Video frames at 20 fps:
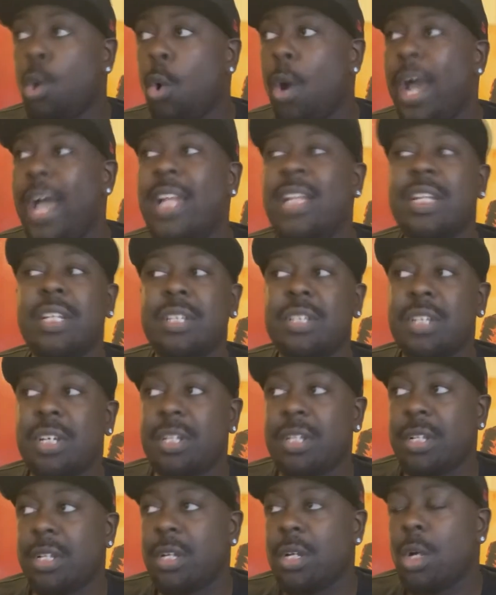or
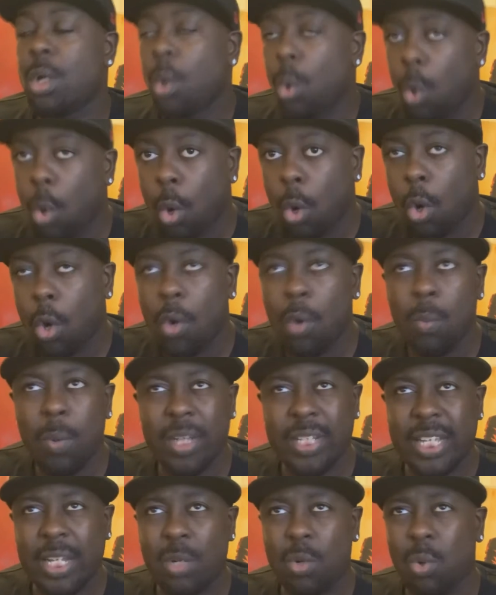Elendon, or, or
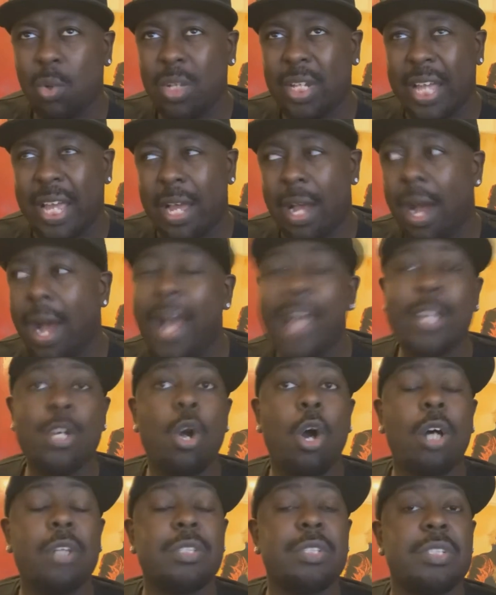what they call it,
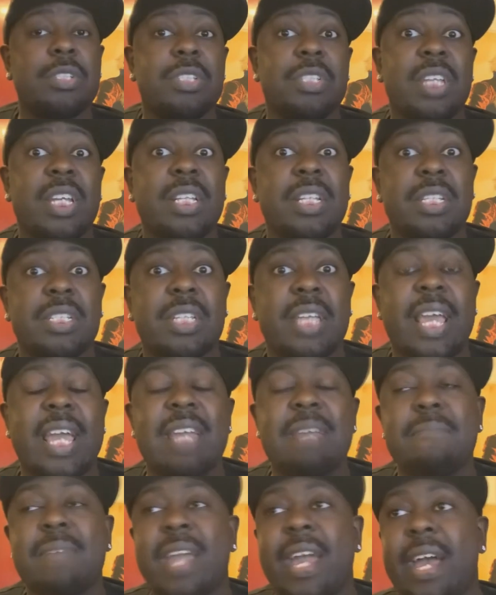icons in this
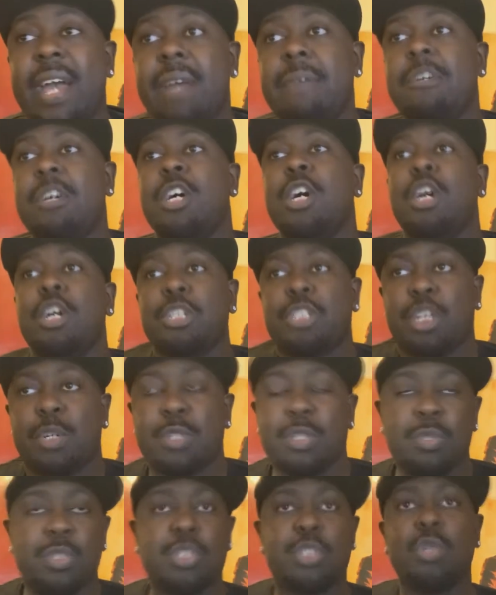game, yeah? So
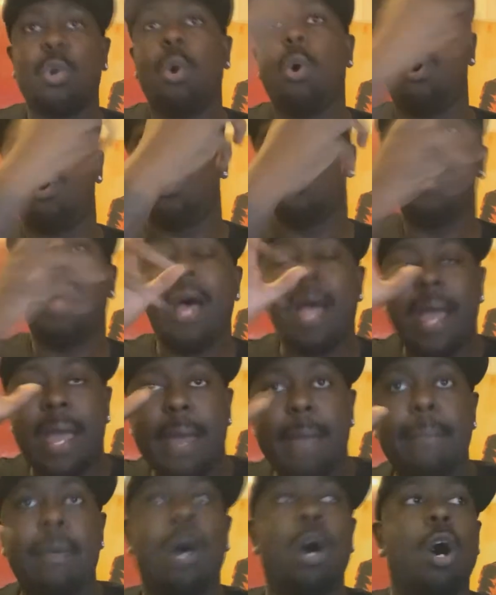you saw
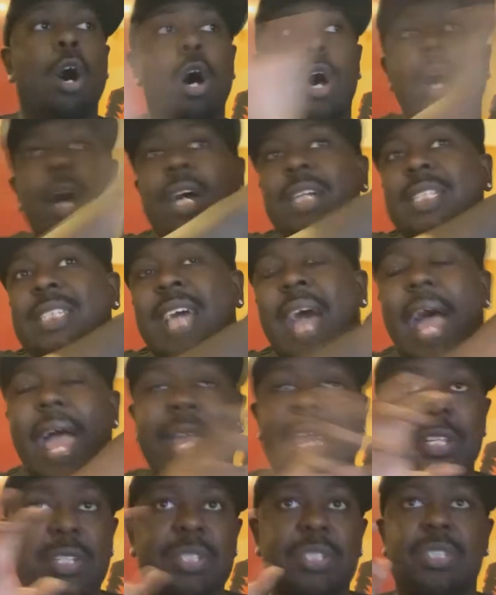um, her
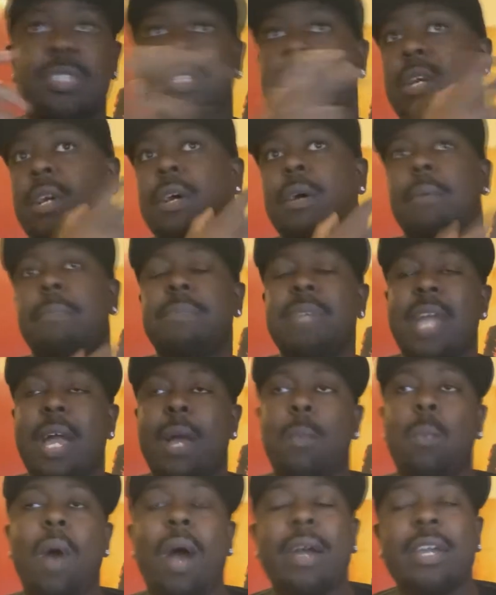attacks,
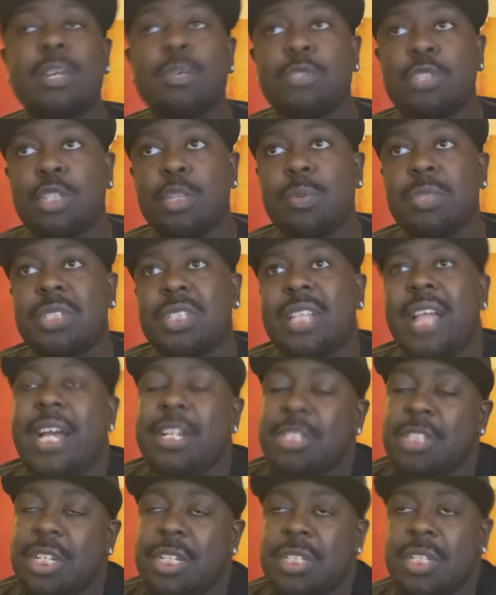yeah, while he was doing
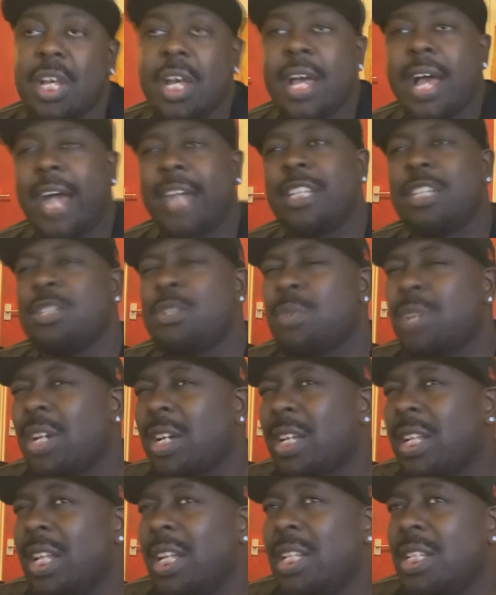slashes. And then you
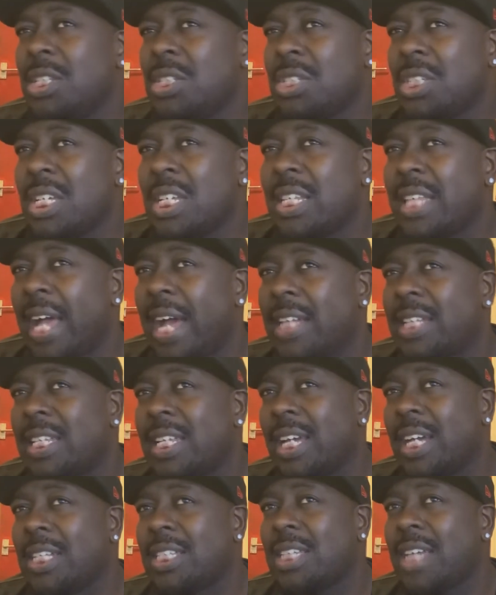could clearly see that
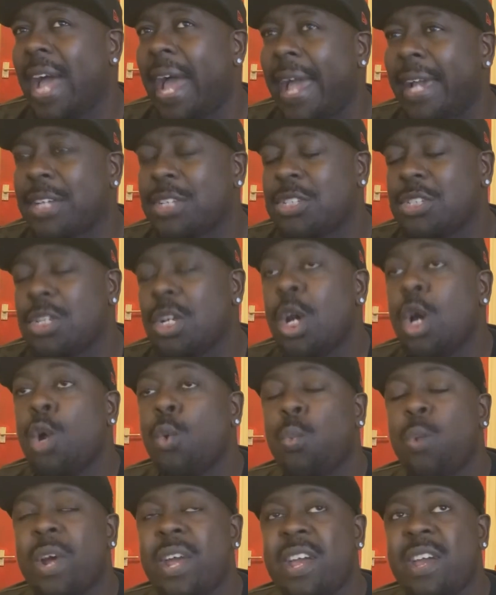the attacks
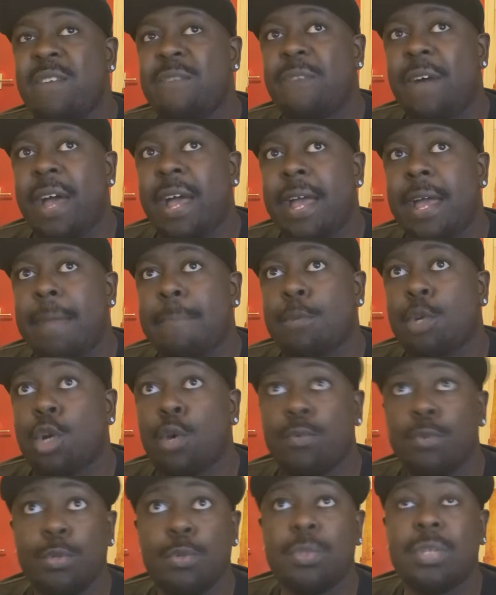with um,
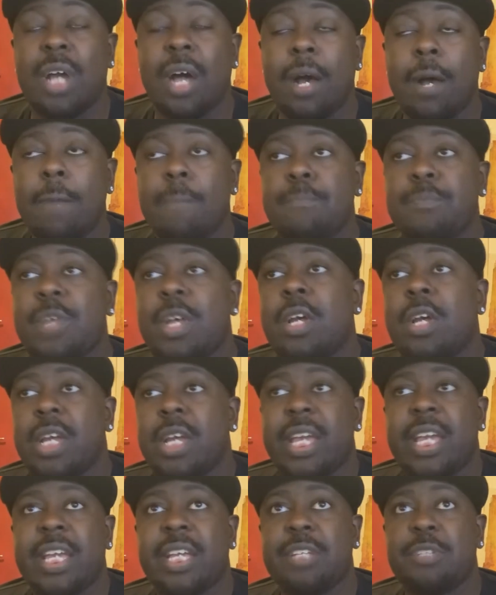Garuda
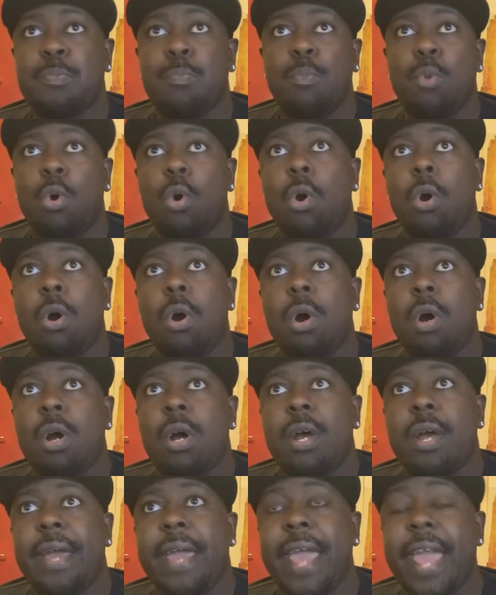is
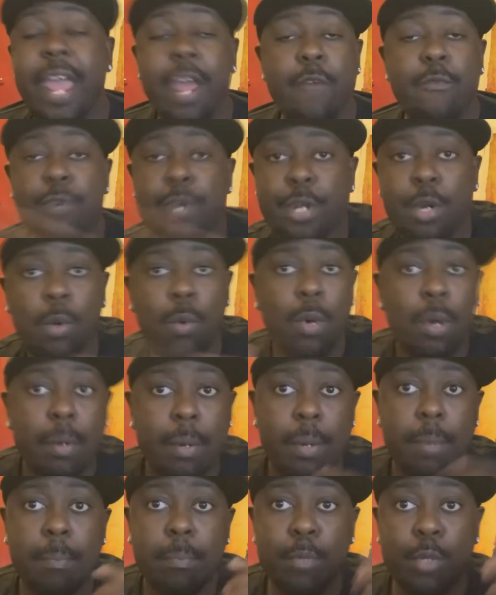more aerial
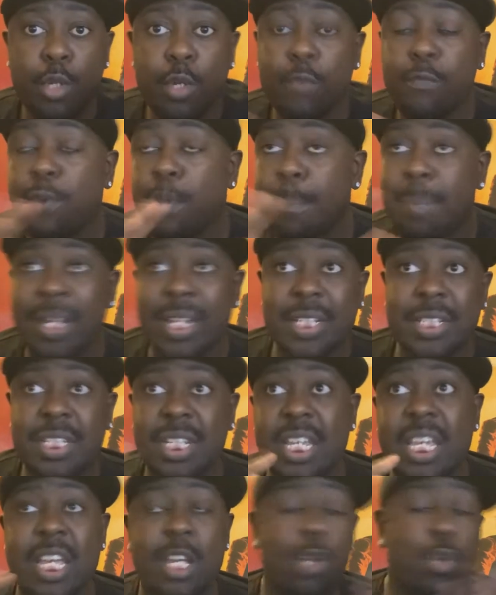
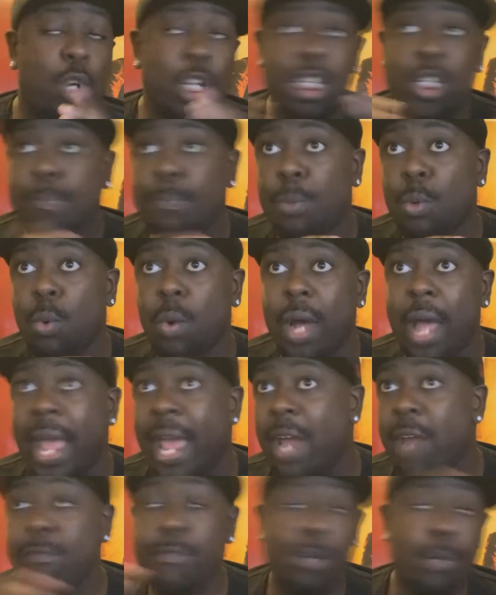maneuverability, incredible
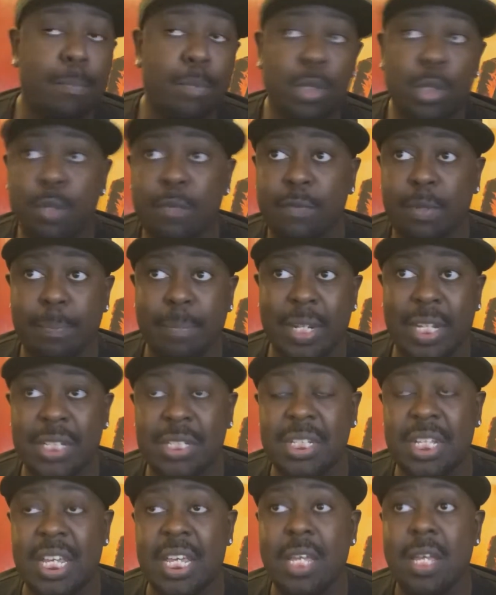aerial
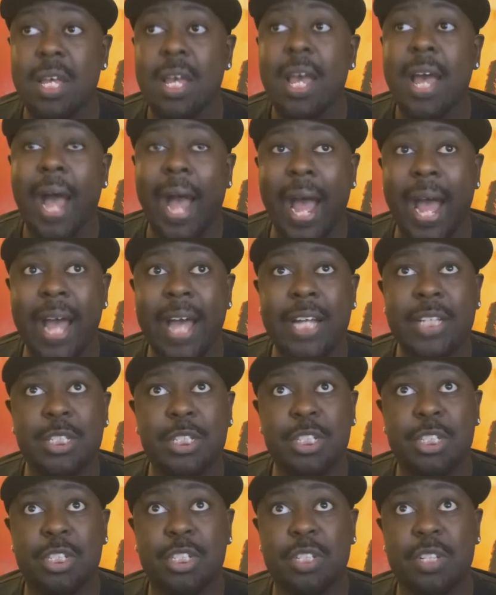maneuverability,
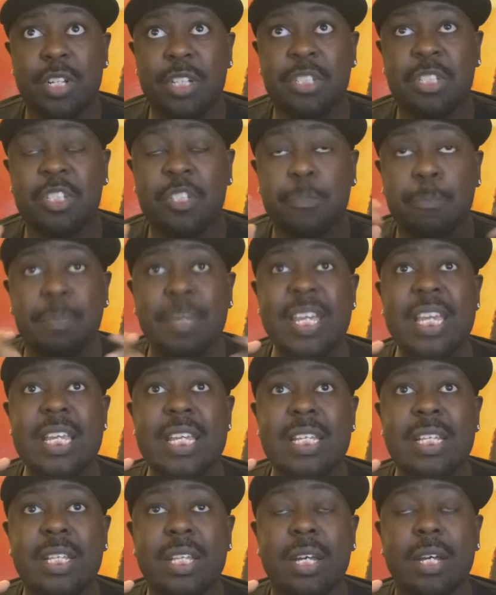and just
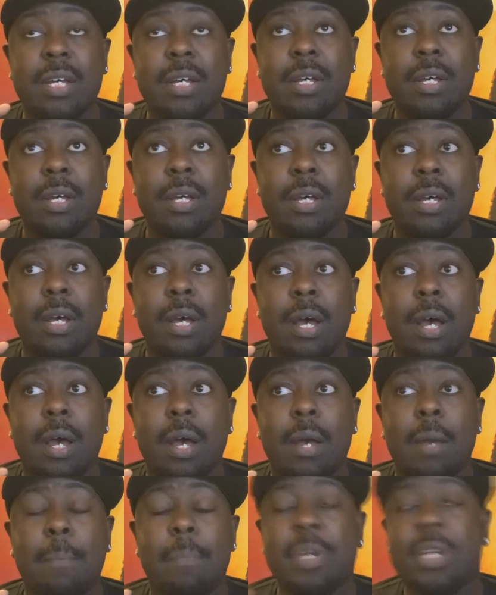speed,
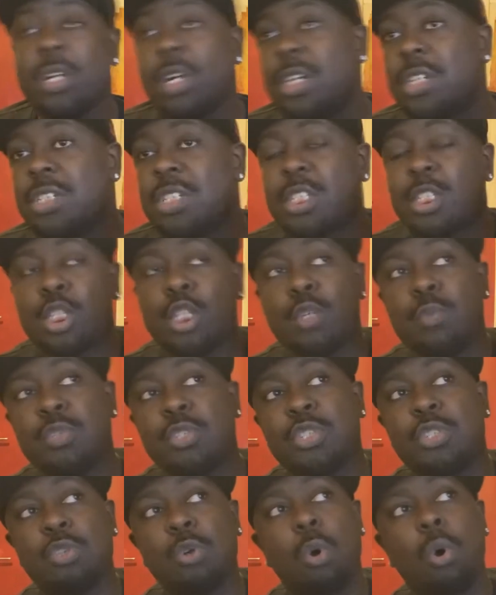because you
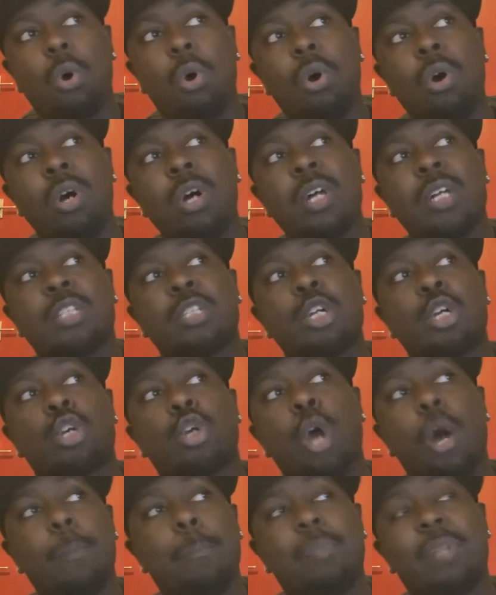saw the
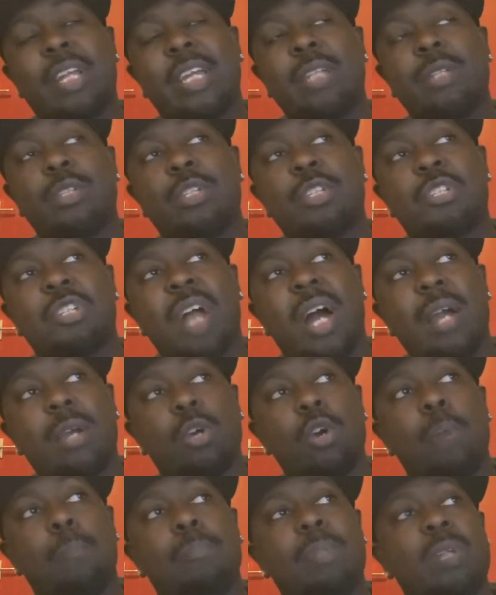goblin, the
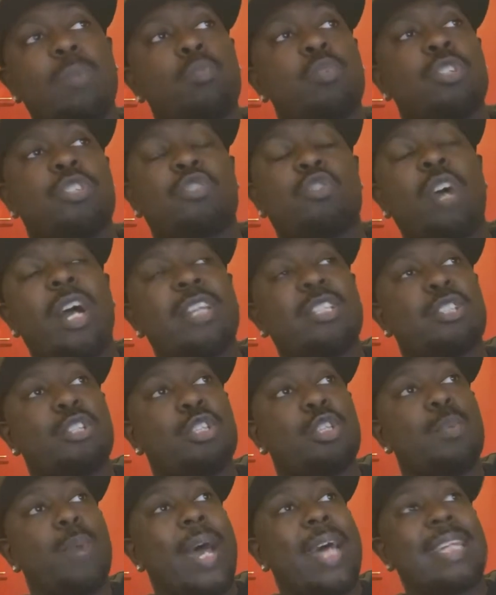giant goblin, was trying to
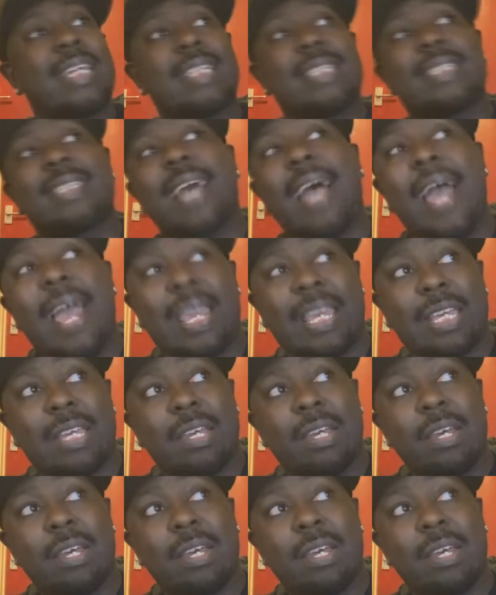do an attack.